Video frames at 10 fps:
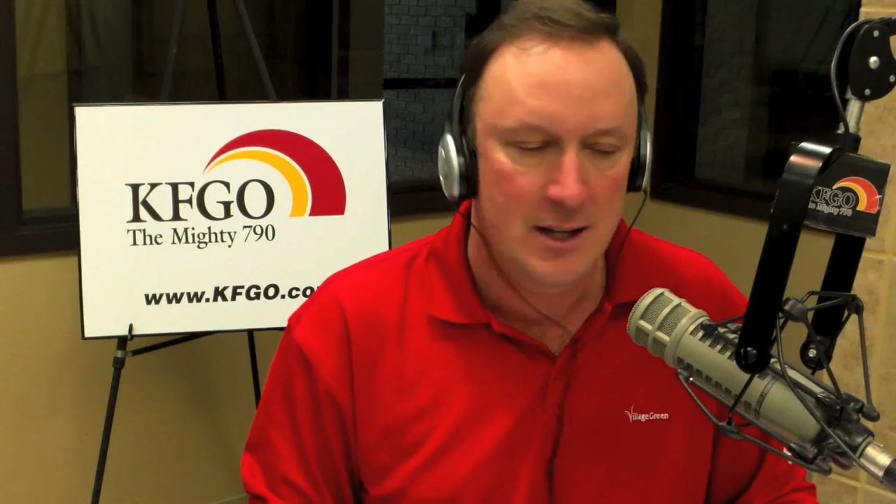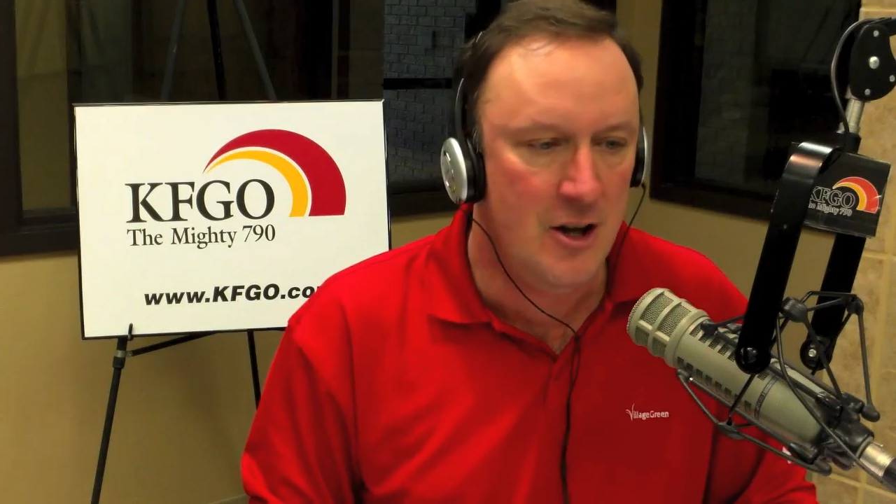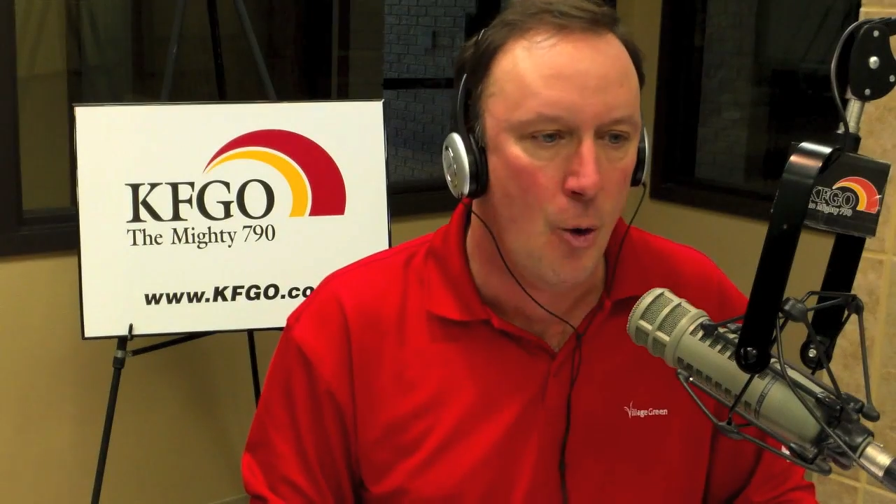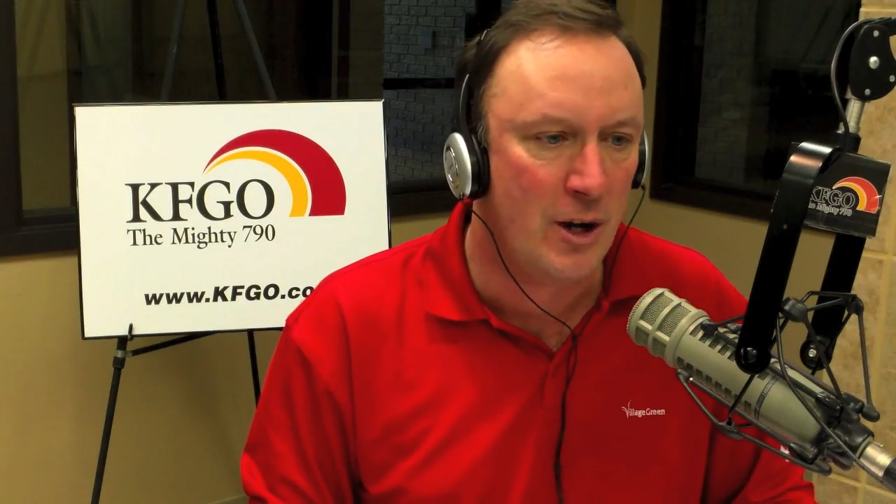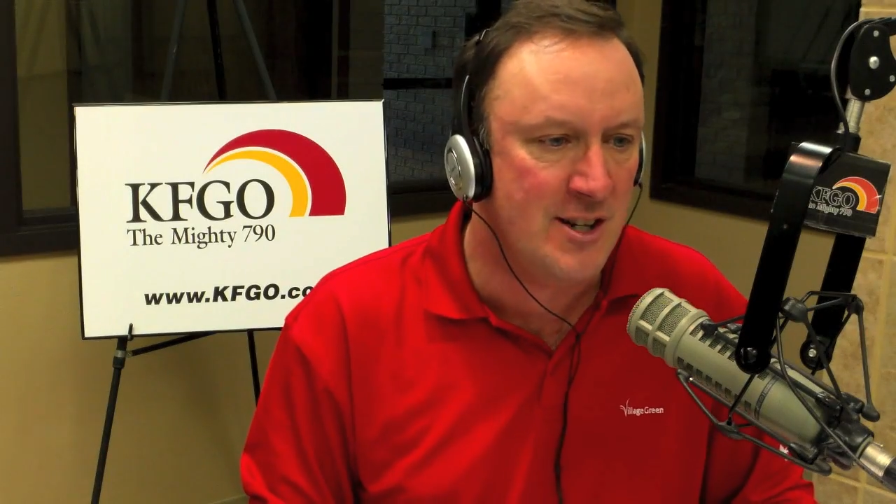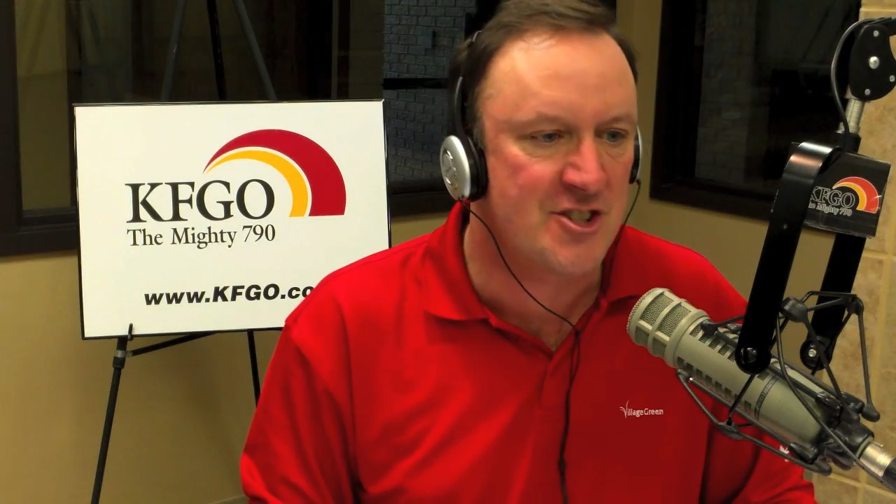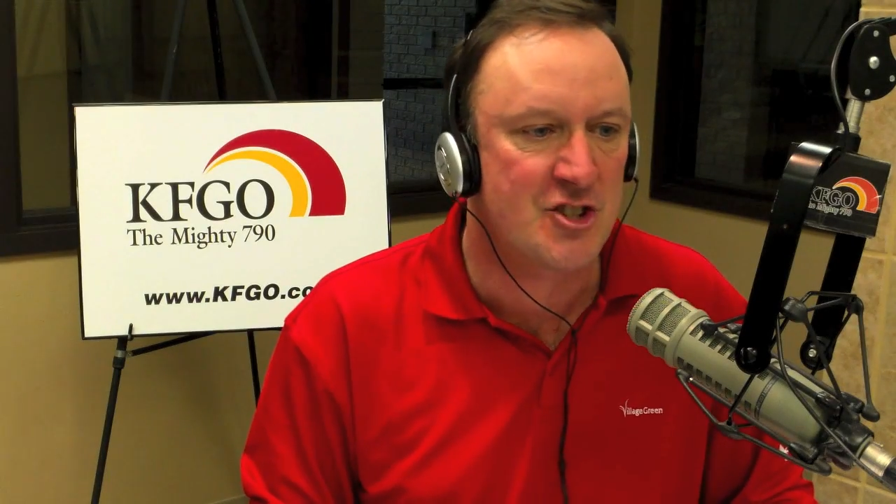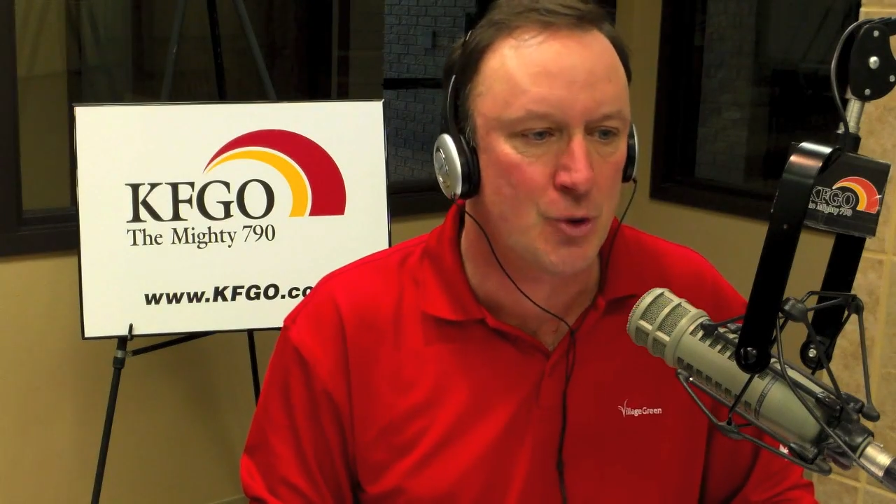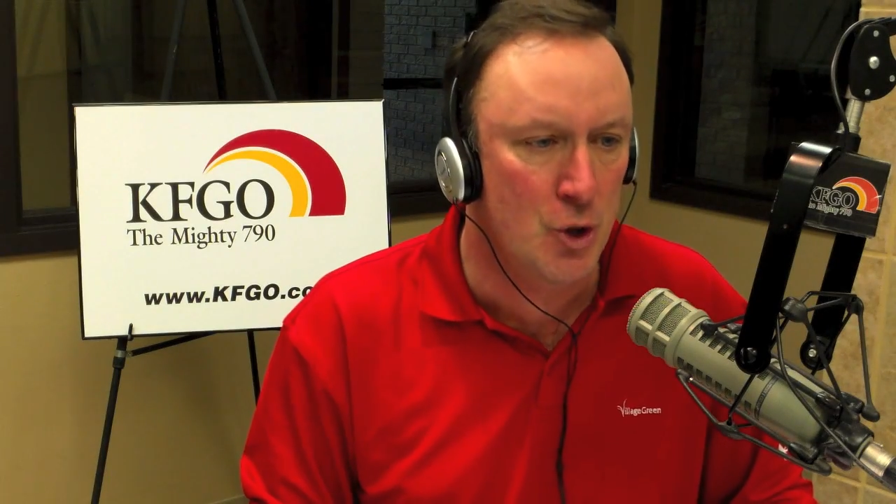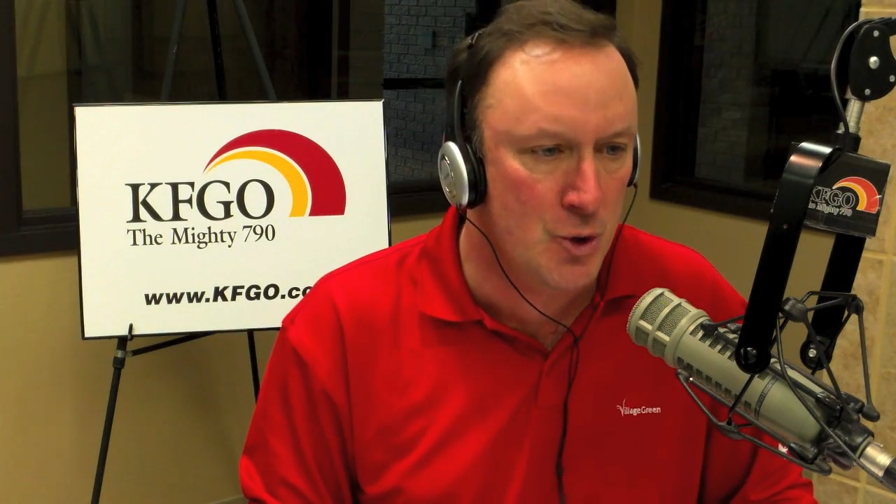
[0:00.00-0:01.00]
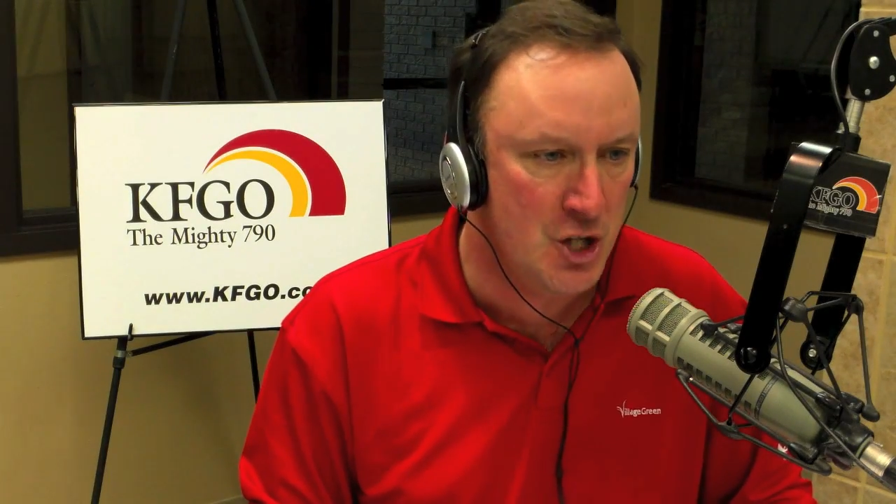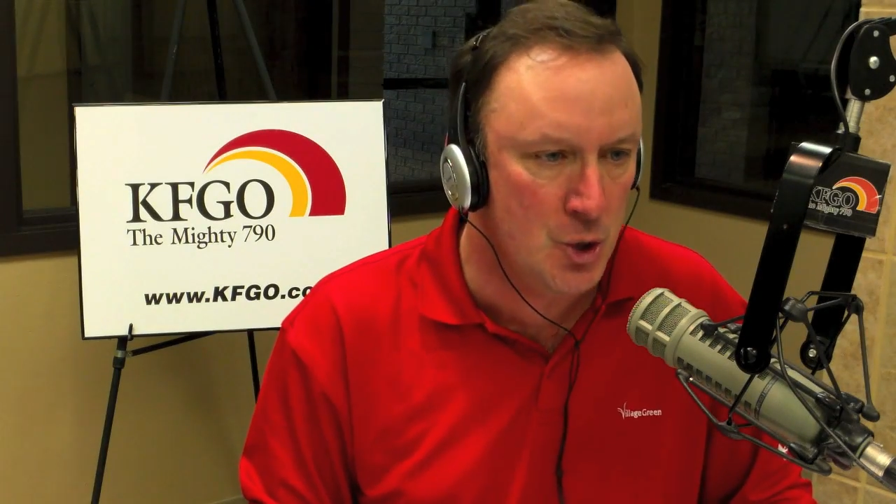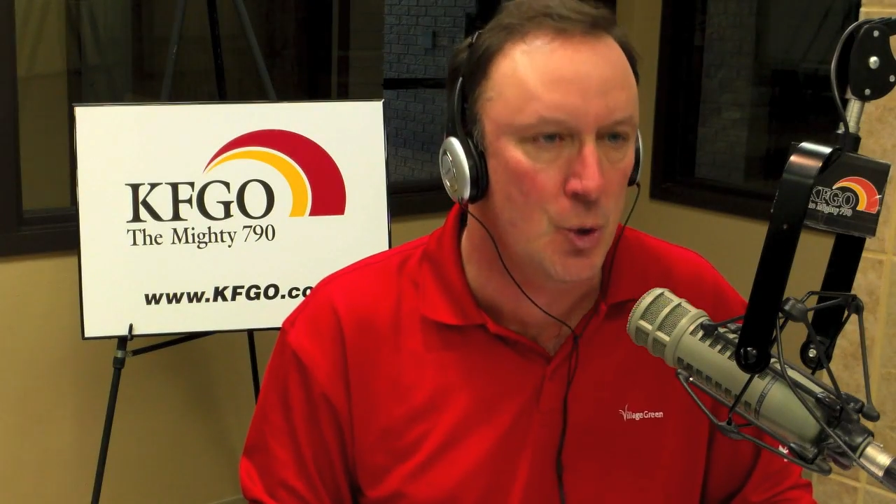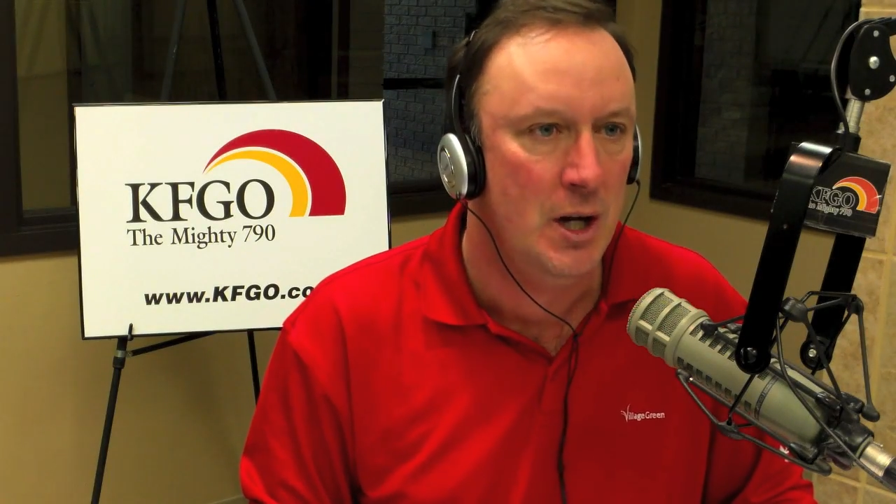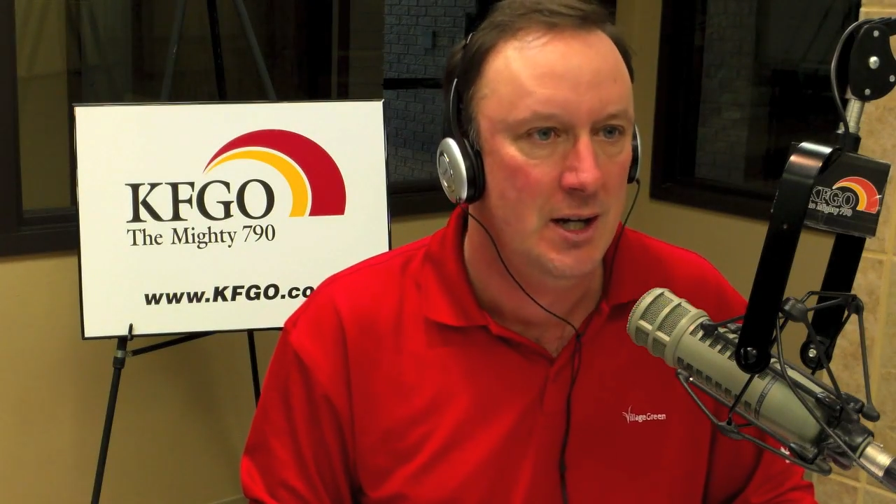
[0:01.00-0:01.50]
No, we're going to screw
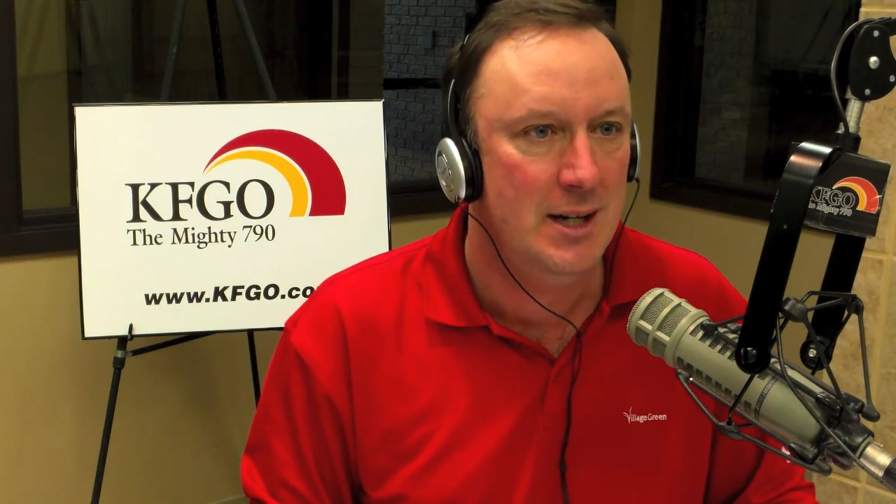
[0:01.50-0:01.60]
you